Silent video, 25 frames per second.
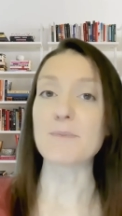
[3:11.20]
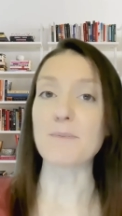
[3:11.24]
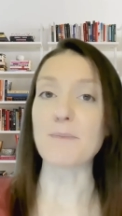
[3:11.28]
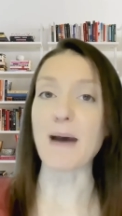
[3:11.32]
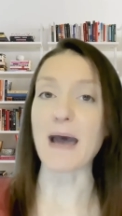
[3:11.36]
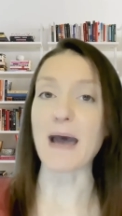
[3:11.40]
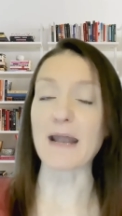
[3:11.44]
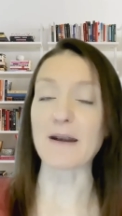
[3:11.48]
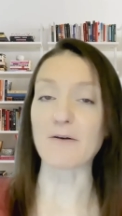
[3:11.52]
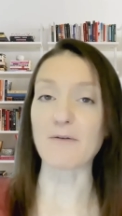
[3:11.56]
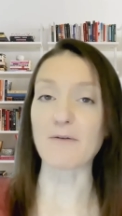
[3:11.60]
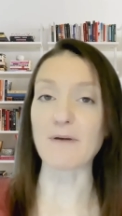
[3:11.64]

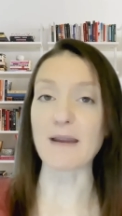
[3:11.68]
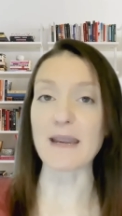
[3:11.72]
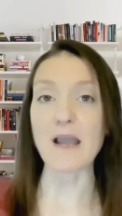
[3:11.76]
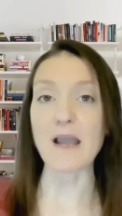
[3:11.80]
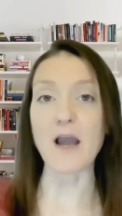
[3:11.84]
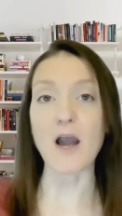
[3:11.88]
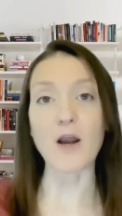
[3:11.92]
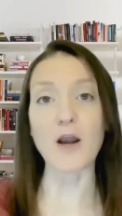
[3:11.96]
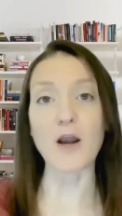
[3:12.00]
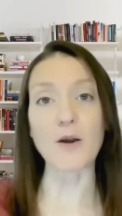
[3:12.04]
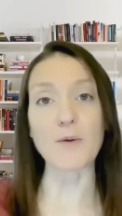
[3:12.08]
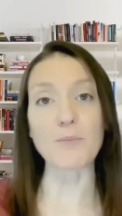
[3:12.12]
moderate
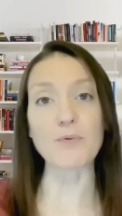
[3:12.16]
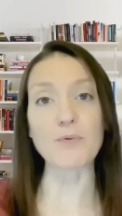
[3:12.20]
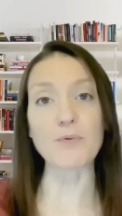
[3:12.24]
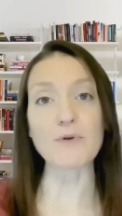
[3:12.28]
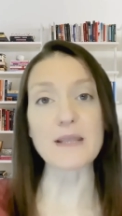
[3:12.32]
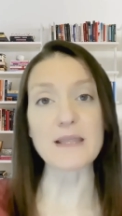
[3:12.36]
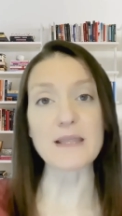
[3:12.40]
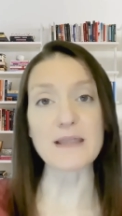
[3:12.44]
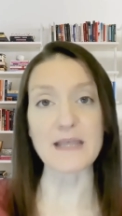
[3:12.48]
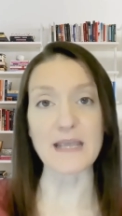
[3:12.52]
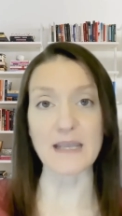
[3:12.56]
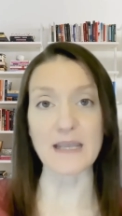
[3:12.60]
our
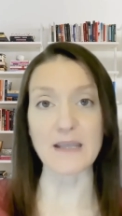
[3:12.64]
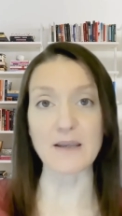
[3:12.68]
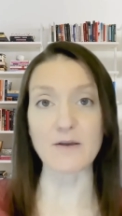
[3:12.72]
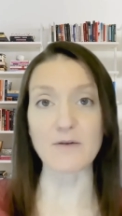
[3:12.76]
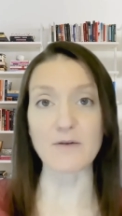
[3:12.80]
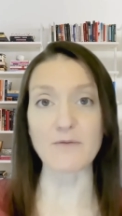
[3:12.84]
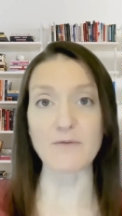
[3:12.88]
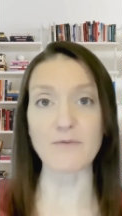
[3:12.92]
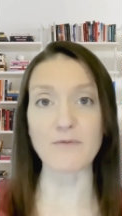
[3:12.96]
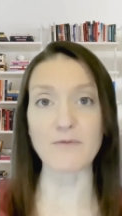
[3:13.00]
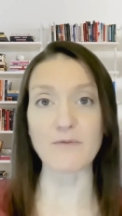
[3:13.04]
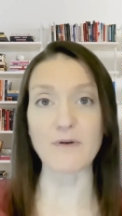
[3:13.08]
breathing,
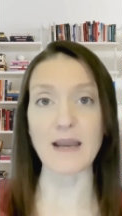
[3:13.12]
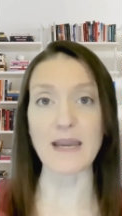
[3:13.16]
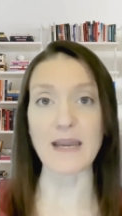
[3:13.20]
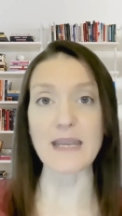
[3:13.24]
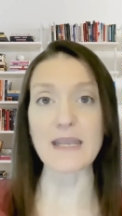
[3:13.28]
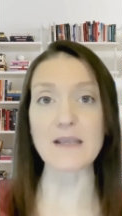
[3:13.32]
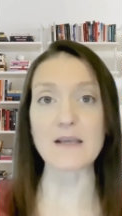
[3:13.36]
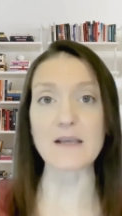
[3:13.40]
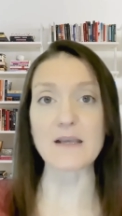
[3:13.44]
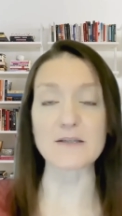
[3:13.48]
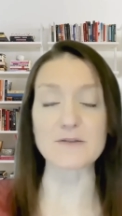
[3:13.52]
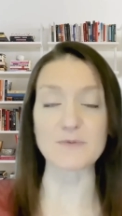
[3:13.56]

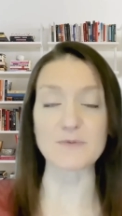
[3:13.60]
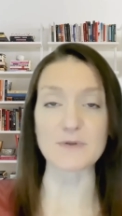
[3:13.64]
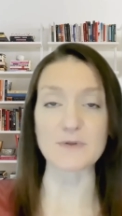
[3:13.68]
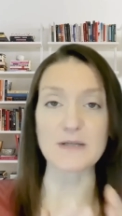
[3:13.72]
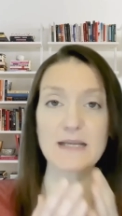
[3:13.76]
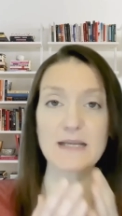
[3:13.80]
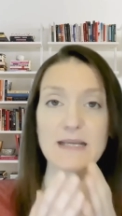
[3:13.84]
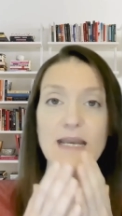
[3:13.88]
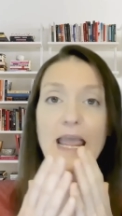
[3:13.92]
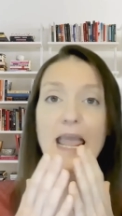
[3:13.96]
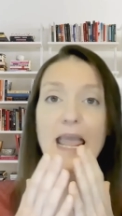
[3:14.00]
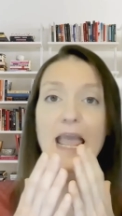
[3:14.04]
right? Because we're
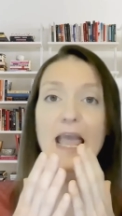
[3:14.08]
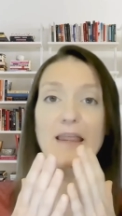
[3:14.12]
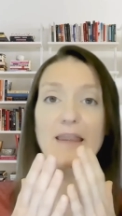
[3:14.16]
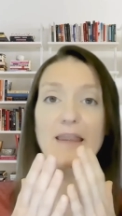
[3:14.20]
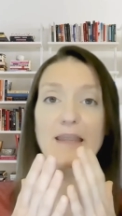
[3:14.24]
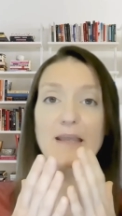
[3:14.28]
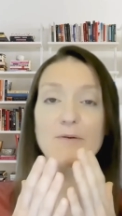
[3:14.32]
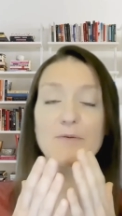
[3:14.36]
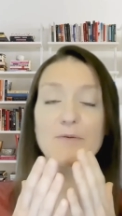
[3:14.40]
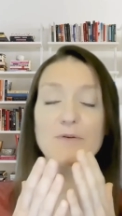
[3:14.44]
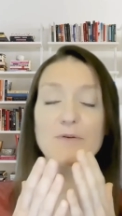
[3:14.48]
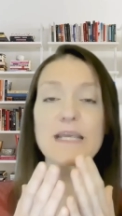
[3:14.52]

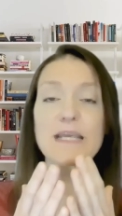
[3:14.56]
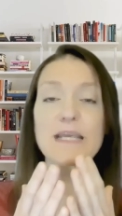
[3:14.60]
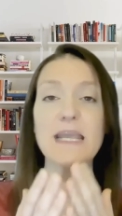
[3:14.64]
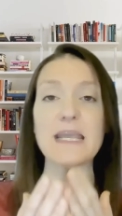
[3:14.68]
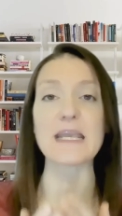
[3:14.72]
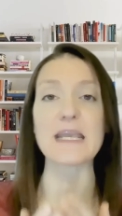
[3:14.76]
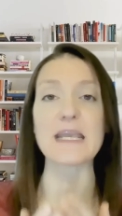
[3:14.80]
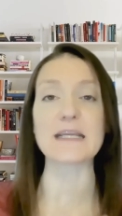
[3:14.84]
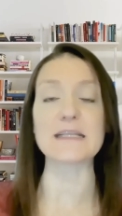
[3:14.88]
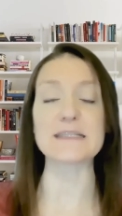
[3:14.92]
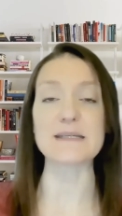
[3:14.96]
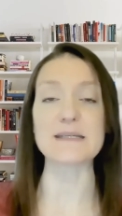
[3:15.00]
inhaling, we're
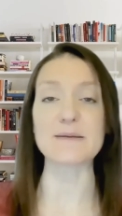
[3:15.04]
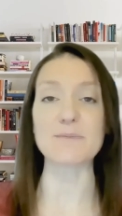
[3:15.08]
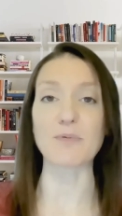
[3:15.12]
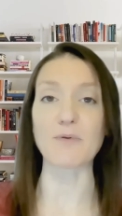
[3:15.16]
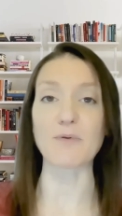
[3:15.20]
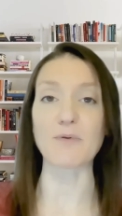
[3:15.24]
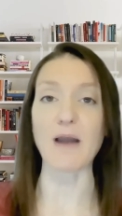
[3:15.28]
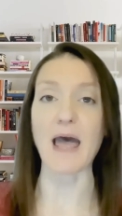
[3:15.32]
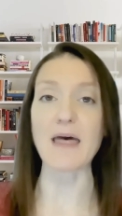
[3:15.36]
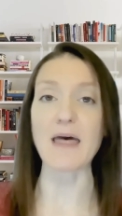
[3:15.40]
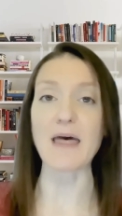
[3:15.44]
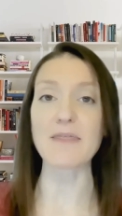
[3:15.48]
taking a deep
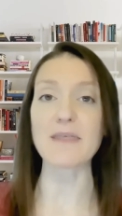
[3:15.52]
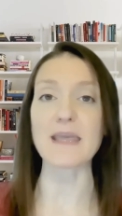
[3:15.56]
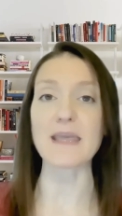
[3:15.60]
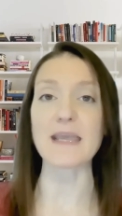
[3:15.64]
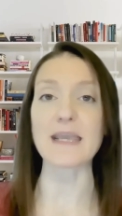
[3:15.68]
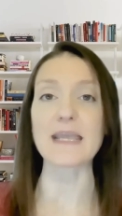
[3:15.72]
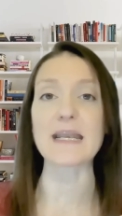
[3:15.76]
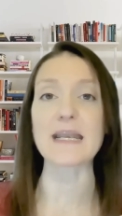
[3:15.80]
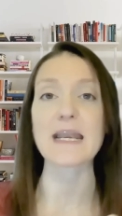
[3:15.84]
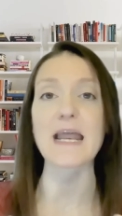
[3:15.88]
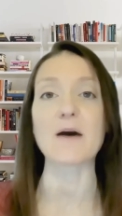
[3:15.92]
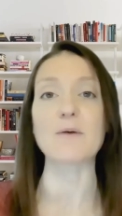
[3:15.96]
breath.
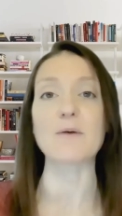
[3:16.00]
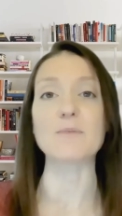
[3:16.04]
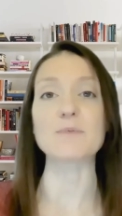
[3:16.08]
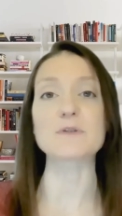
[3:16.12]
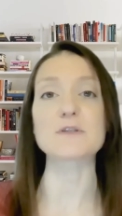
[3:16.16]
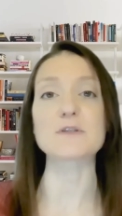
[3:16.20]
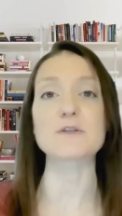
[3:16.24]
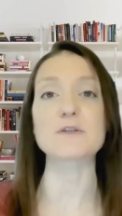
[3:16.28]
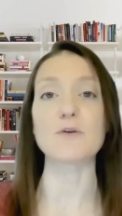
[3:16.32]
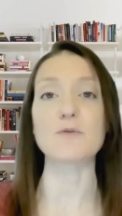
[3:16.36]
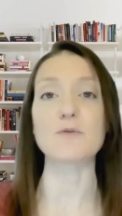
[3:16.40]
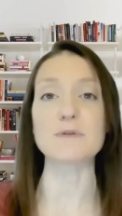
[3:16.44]
It can help
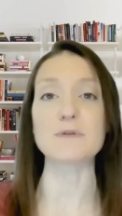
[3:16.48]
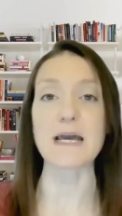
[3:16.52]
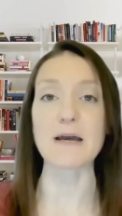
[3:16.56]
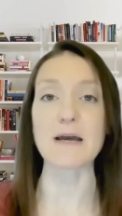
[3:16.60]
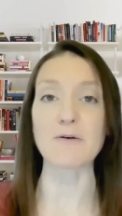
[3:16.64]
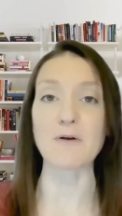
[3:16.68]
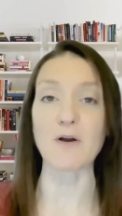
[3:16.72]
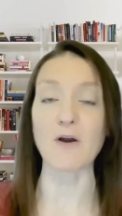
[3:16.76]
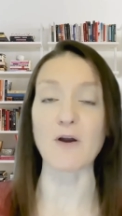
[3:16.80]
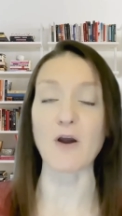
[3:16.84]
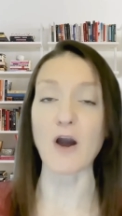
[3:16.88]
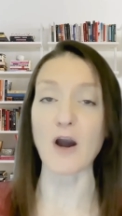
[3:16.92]
slow
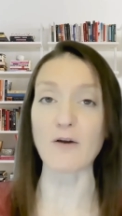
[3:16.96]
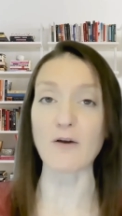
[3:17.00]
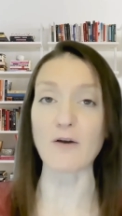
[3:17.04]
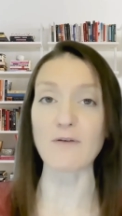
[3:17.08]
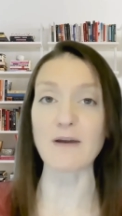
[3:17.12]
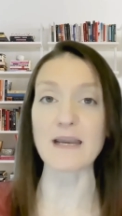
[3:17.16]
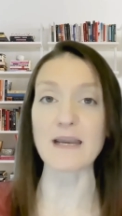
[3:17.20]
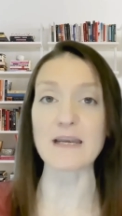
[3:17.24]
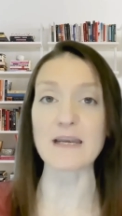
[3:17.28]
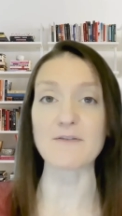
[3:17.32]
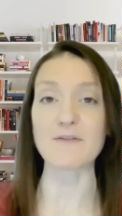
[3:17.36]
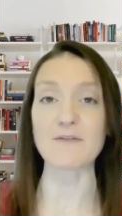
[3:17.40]
down our heart
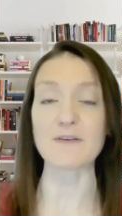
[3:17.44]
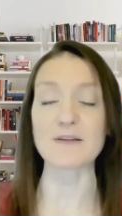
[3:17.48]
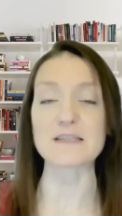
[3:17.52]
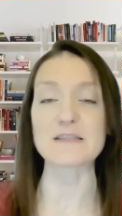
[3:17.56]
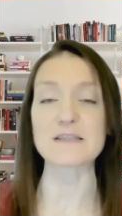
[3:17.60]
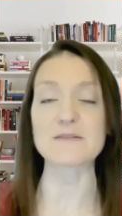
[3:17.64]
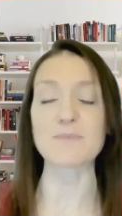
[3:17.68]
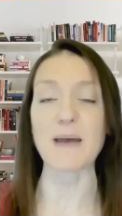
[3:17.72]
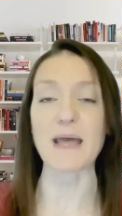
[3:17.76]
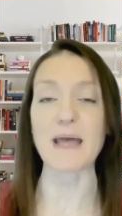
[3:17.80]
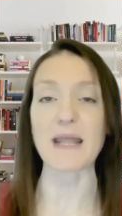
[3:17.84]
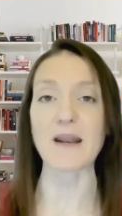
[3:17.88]
rate if it's
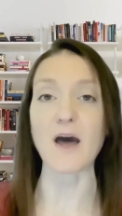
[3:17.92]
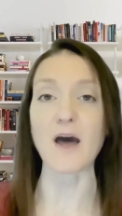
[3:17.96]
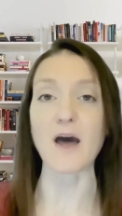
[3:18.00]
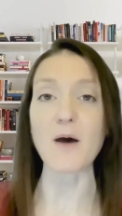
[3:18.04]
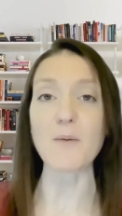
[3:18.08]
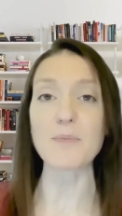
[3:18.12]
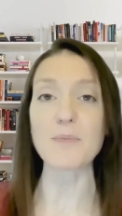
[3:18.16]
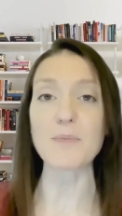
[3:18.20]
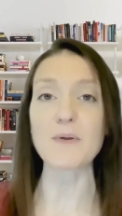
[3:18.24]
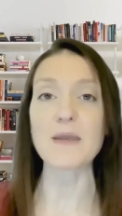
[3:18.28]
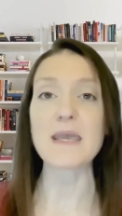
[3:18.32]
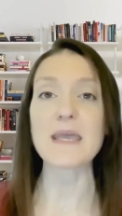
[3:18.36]
sped
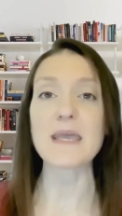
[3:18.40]
up.